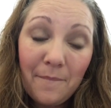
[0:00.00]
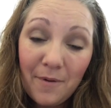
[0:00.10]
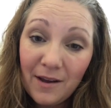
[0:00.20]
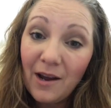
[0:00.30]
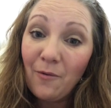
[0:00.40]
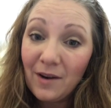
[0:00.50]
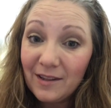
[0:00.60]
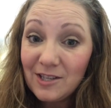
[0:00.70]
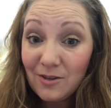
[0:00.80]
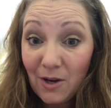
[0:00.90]
But I want to
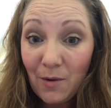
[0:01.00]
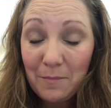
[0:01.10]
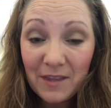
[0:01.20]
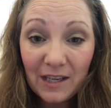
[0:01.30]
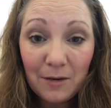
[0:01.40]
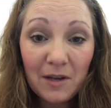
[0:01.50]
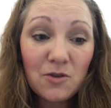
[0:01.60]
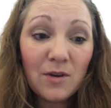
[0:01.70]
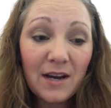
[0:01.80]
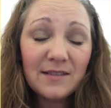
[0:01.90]
let you know I'm thinking about
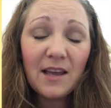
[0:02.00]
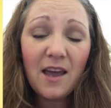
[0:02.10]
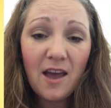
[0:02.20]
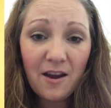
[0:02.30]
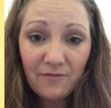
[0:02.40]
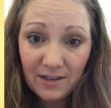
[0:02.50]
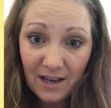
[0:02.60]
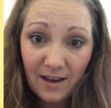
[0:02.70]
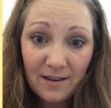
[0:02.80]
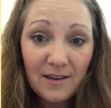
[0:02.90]
you guys every
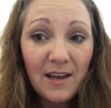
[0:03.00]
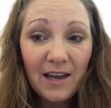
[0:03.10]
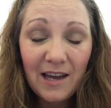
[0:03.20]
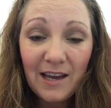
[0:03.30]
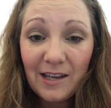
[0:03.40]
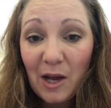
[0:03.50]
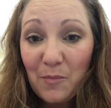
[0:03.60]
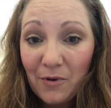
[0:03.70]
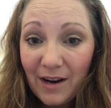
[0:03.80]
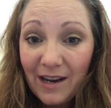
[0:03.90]
day. And I'm
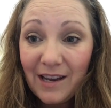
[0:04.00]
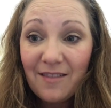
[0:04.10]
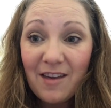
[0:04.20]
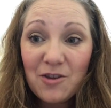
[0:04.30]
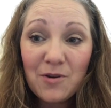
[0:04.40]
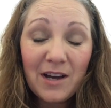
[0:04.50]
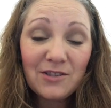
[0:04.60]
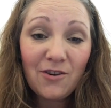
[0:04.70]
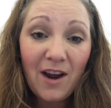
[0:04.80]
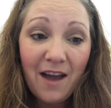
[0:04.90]
praying that you guys
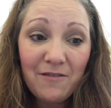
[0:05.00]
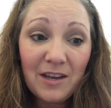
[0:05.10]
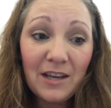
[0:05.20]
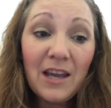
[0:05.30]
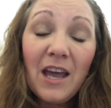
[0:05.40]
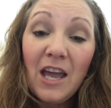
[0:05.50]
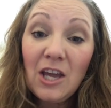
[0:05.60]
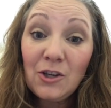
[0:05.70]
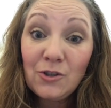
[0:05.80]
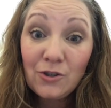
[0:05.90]
are having
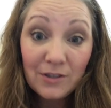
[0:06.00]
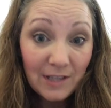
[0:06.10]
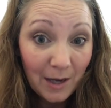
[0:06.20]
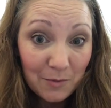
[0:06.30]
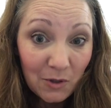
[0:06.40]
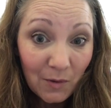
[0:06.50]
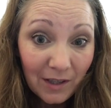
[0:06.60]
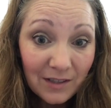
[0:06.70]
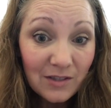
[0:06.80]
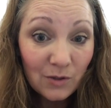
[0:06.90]
a good time
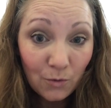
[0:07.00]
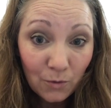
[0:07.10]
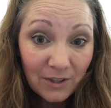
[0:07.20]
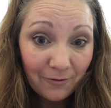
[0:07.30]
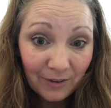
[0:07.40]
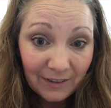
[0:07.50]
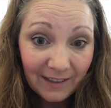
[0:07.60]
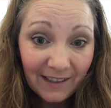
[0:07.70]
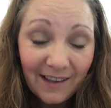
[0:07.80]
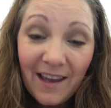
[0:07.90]
doing school
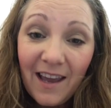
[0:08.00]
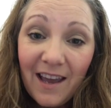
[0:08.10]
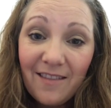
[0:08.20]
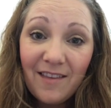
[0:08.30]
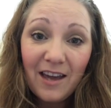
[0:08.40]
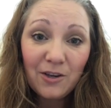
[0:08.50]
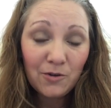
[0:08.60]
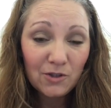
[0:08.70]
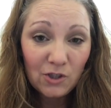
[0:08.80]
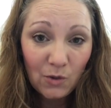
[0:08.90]
differently and that you're
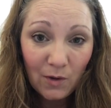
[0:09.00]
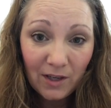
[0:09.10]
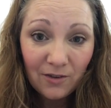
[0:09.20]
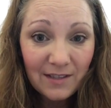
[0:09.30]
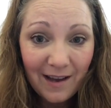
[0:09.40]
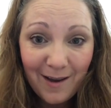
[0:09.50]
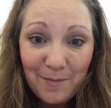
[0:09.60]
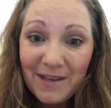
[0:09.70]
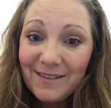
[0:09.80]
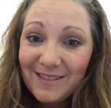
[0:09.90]
enjoying your time
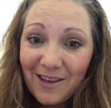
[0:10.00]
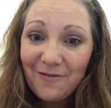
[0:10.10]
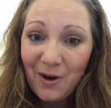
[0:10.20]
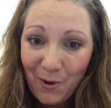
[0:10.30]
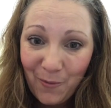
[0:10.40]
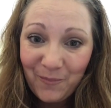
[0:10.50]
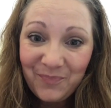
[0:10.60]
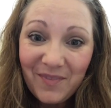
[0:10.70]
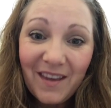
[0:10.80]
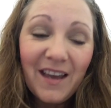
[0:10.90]
being safe at home.
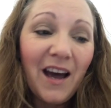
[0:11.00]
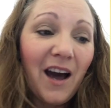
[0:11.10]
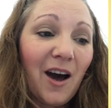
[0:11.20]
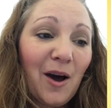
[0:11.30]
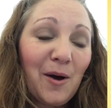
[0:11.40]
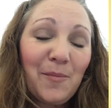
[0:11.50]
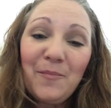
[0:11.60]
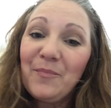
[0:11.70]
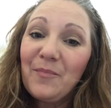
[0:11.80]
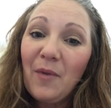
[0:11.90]

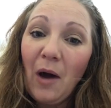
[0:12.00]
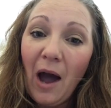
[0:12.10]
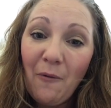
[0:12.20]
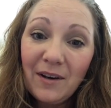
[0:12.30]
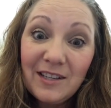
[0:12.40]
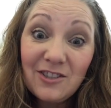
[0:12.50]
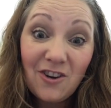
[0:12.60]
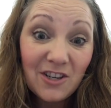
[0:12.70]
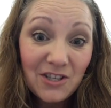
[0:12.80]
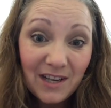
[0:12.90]
I wanted to
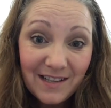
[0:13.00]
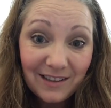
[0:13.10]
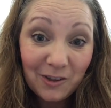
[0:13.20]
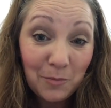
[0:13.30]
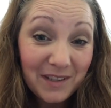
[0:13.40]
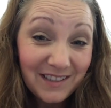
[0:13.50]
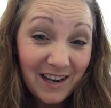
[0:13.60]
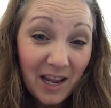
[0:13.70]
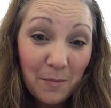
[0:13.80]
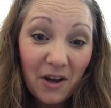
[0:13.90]
talk to you guys a little bit
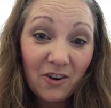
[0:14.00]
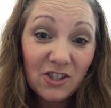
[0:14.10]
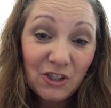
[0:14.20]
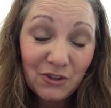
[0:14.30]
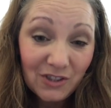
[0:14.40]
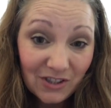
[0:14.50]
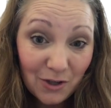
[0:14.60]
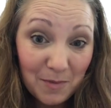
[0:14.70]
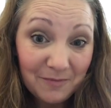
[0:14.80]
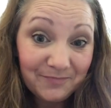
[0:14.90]
today about our children's
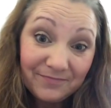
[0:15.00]
sermon.